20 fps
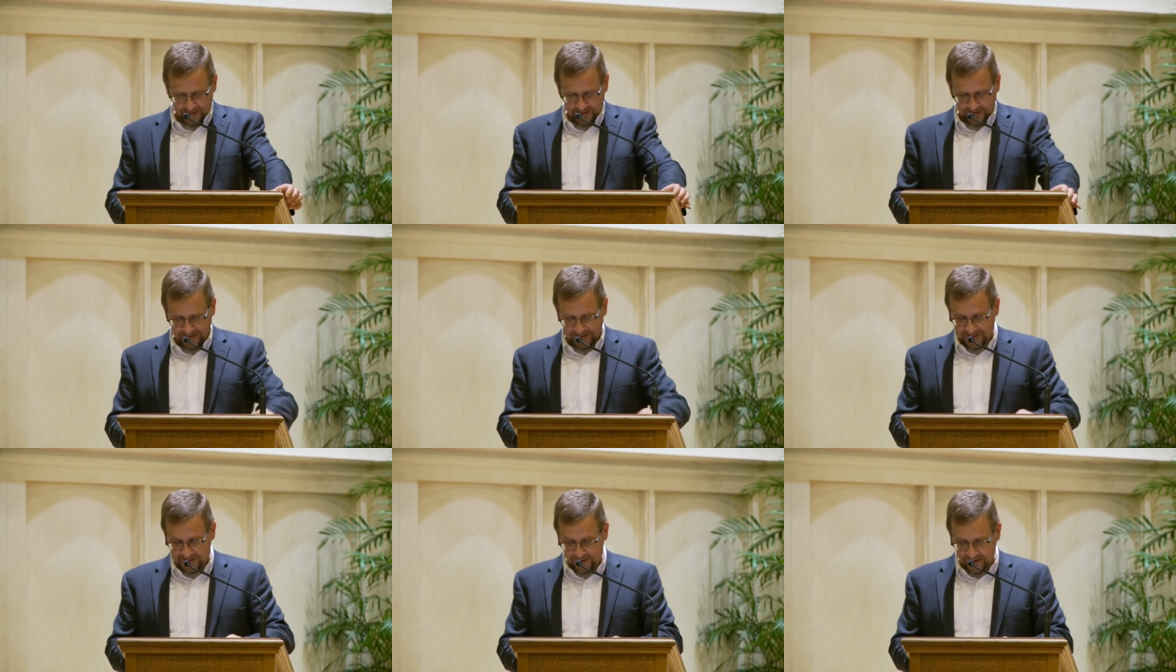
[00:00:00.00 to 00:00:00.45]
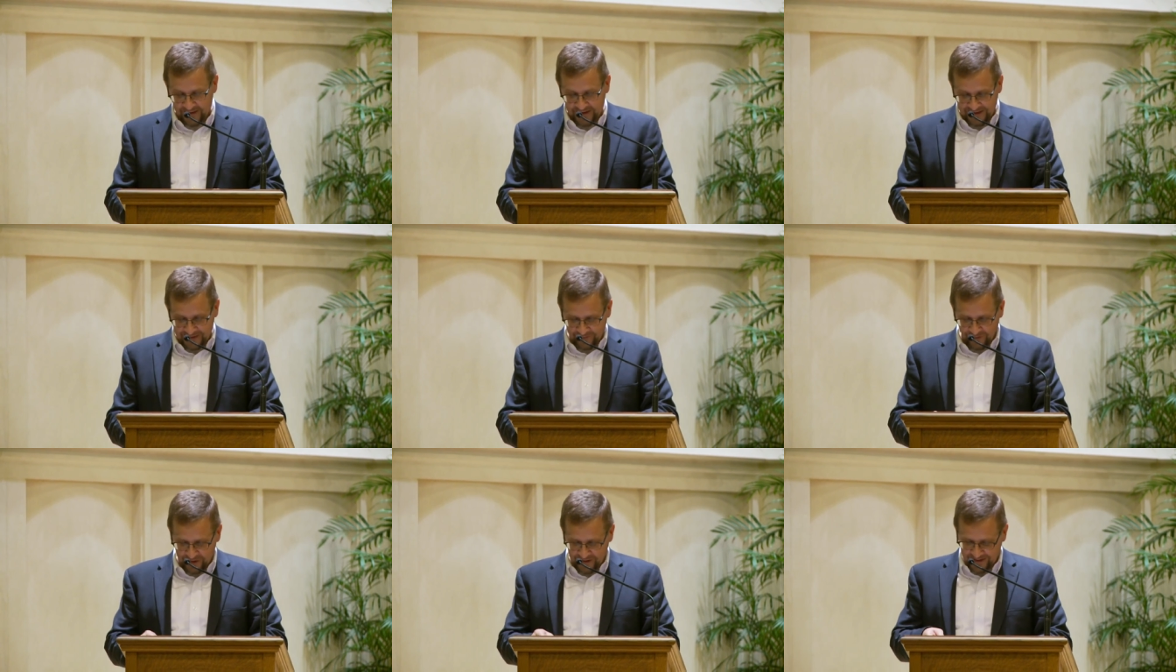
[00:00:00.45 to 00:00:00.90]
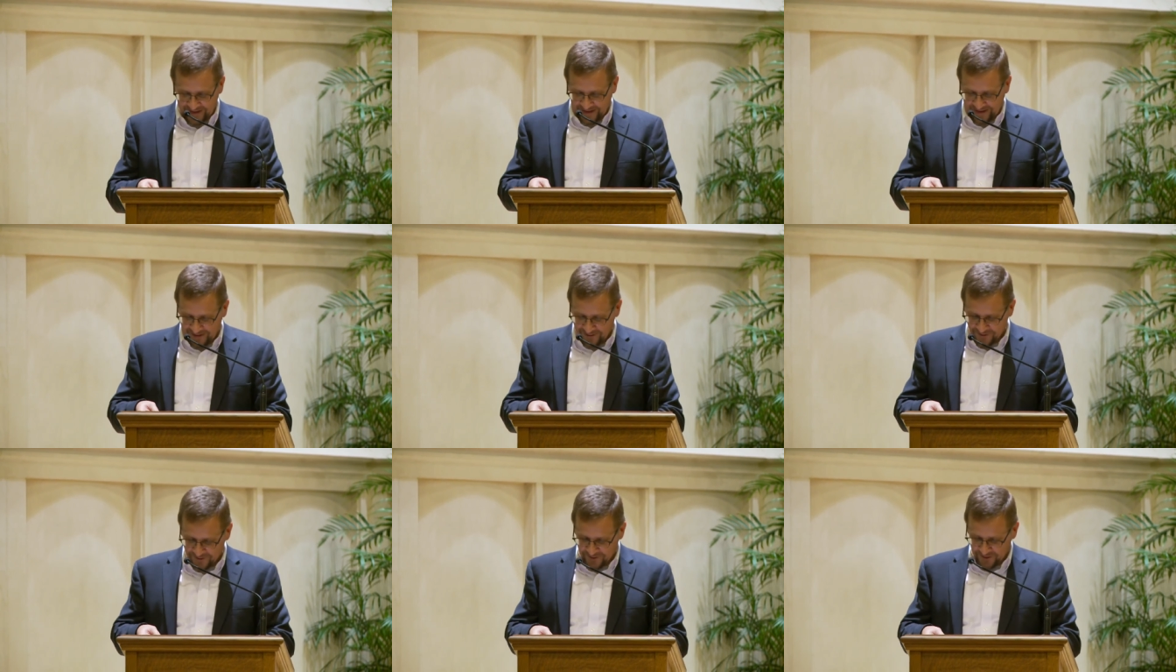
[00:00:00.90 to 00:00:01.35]
I had not ever
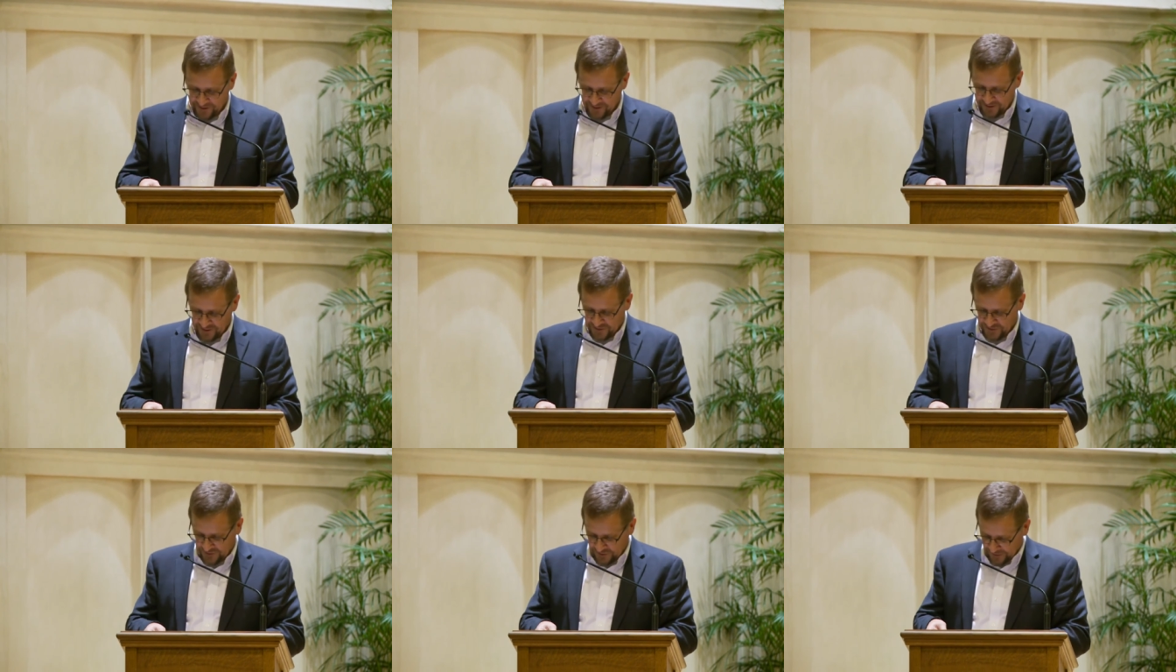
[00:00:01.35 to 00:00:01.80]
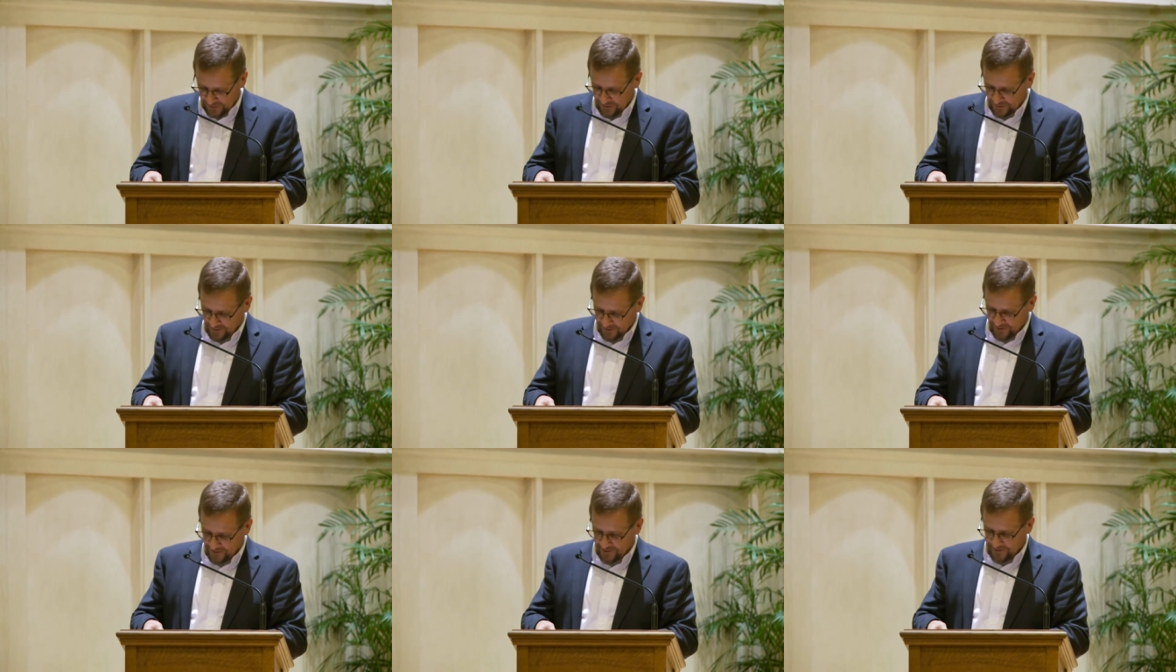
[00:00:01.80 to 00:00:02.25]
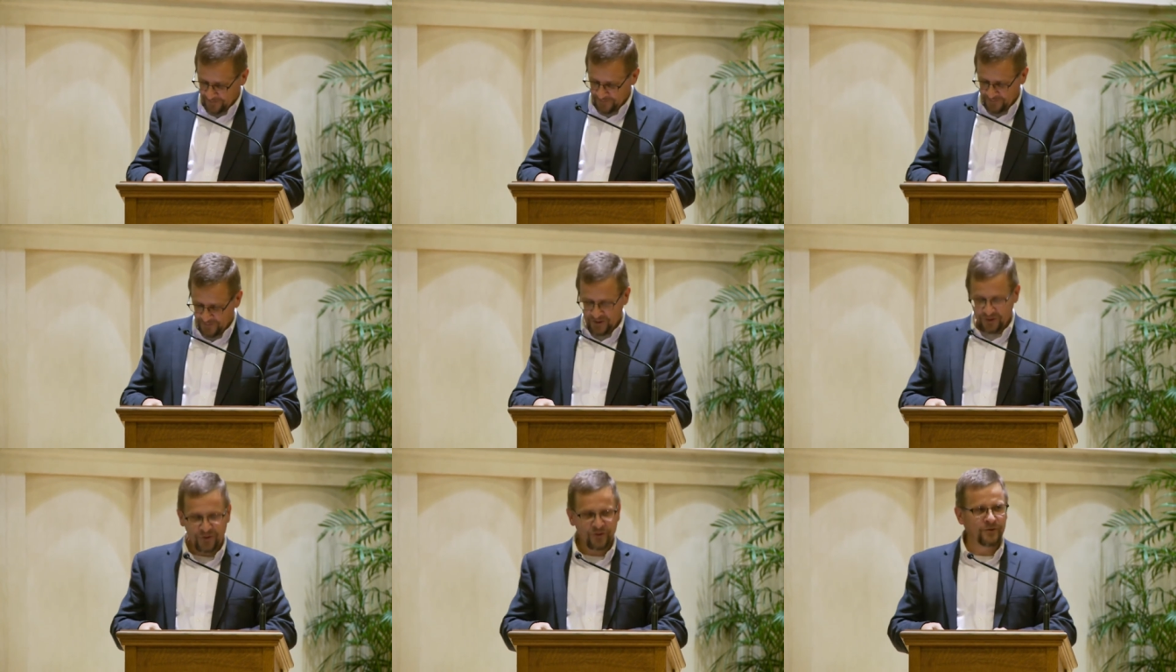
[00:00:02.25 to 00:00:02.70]
encountered a scholar
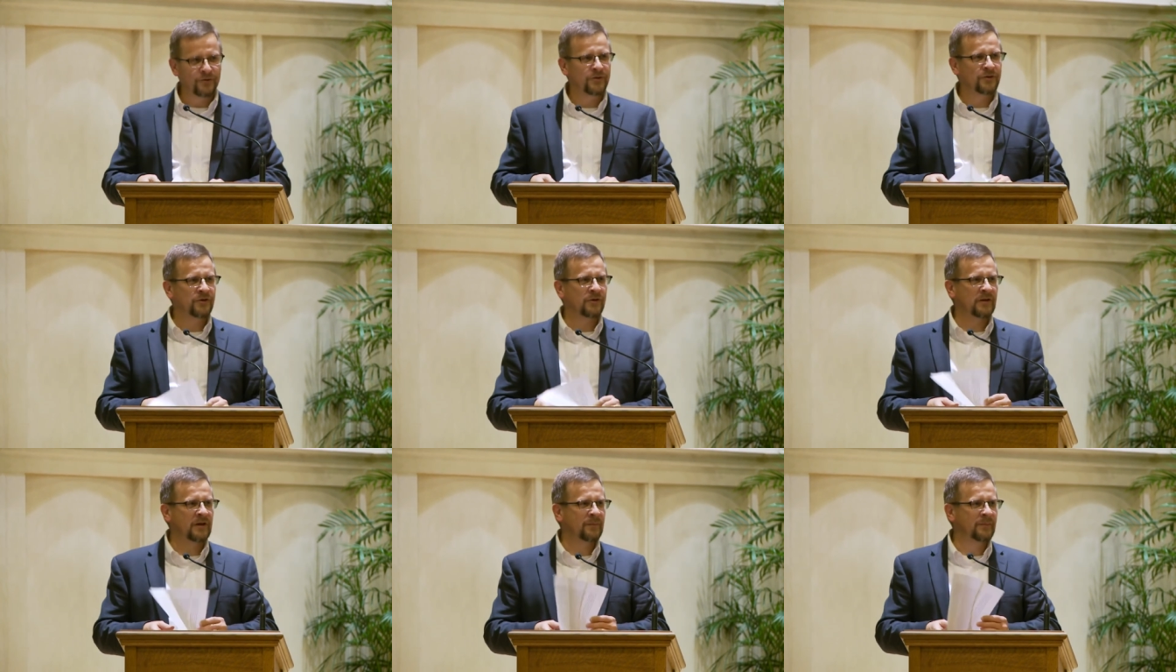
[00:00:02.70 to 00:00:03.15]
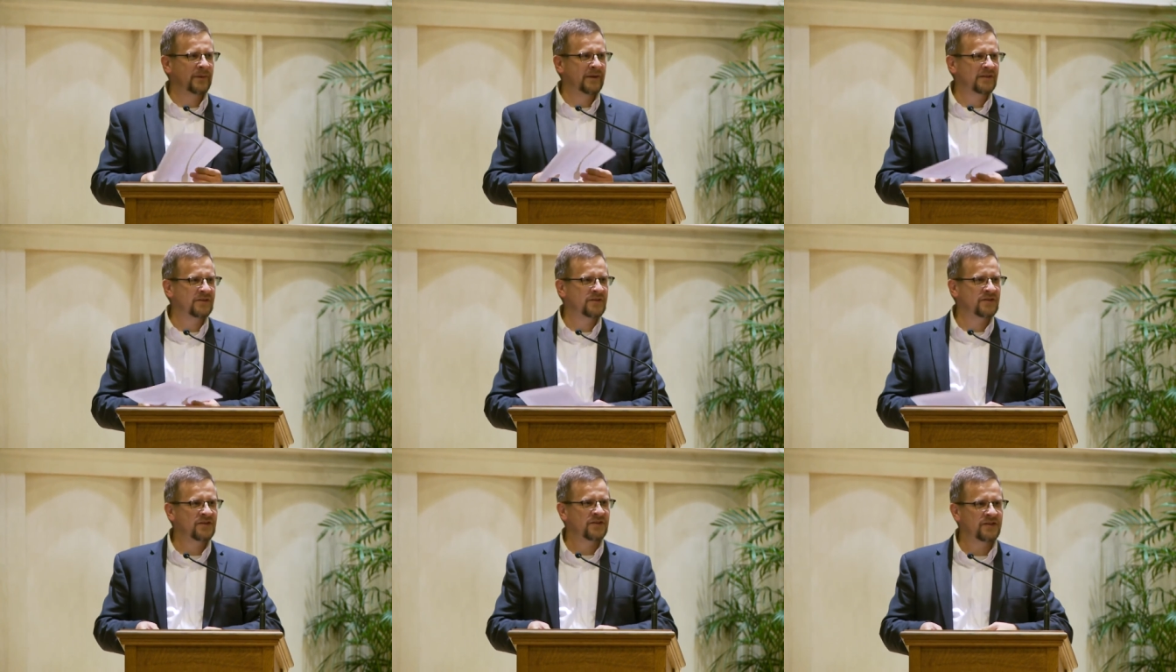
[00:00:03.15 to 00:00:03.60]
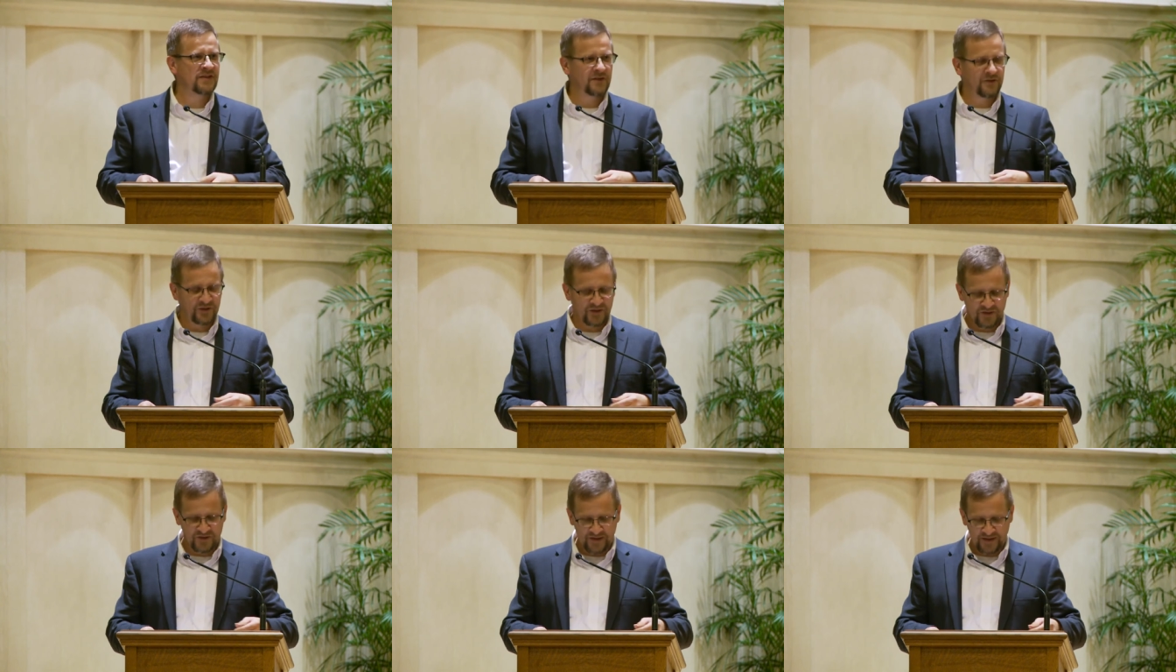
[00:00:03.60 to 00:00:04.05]
who took peasants
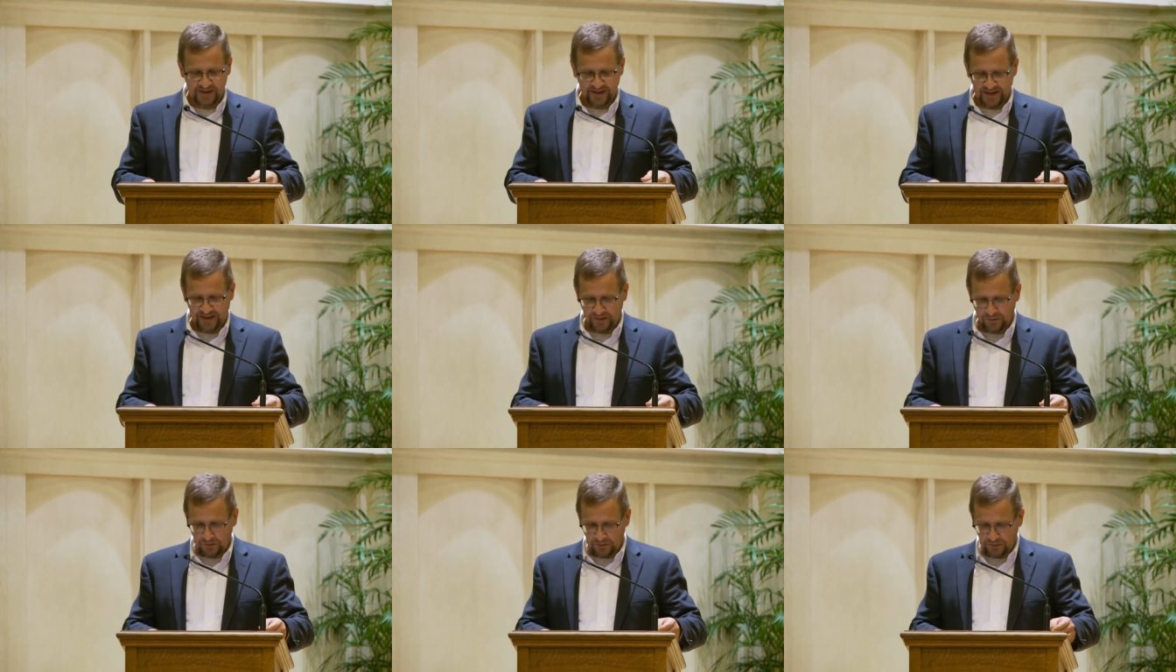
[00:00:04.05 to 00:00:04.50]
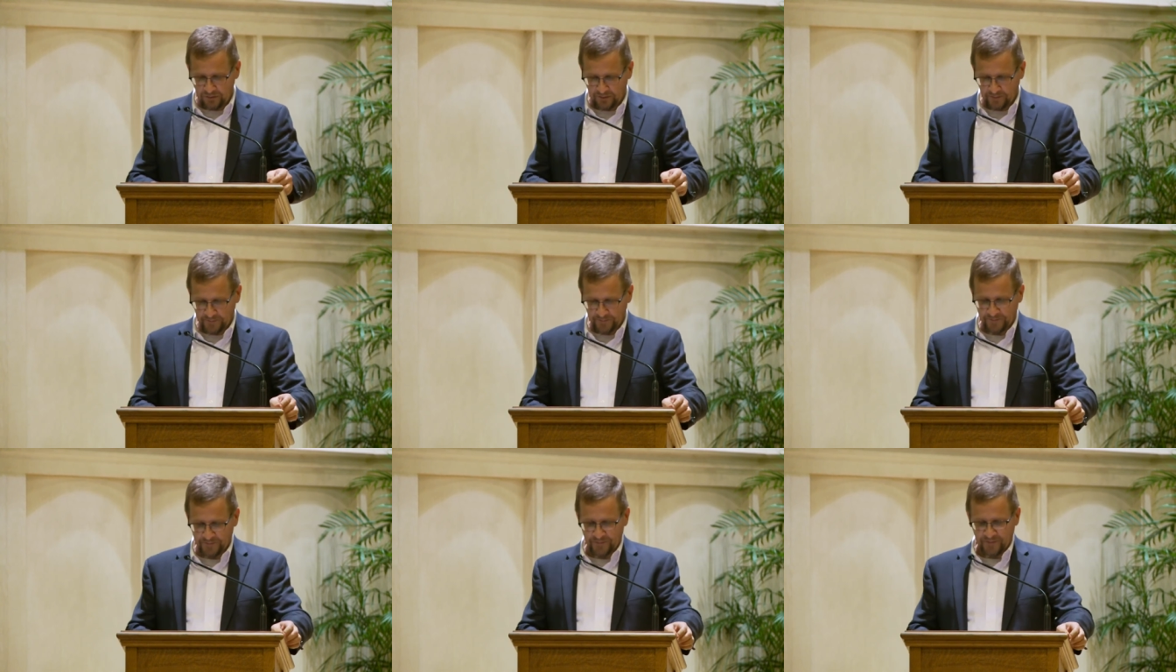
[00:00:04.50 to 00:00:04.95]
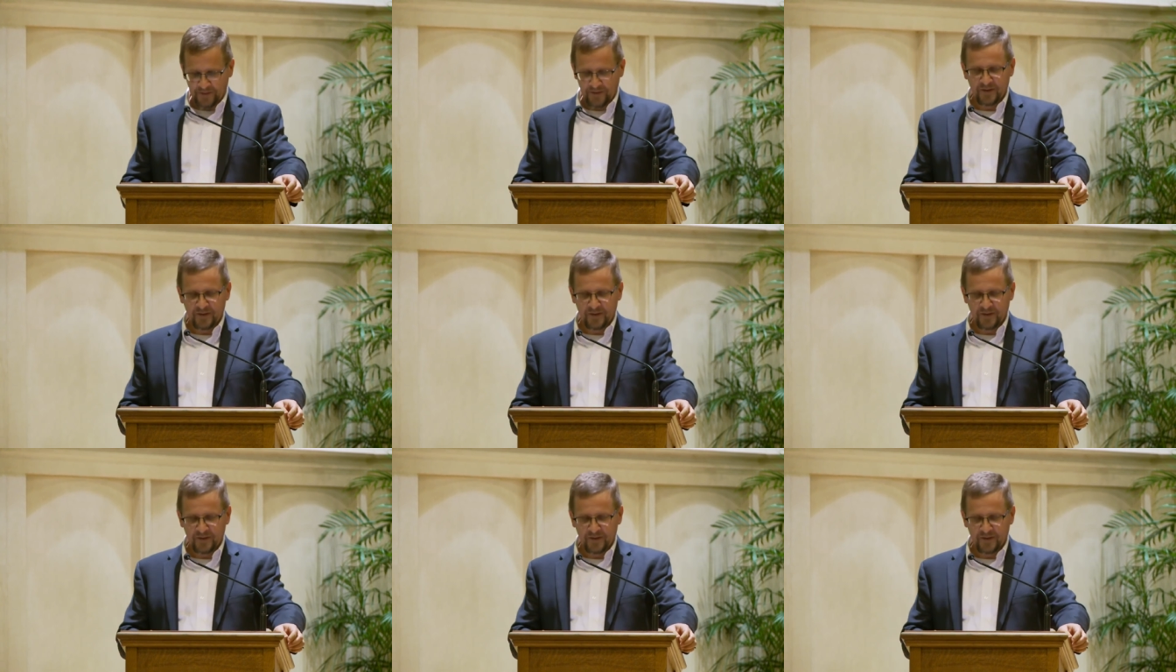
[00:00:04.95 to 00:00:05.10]
seriously at all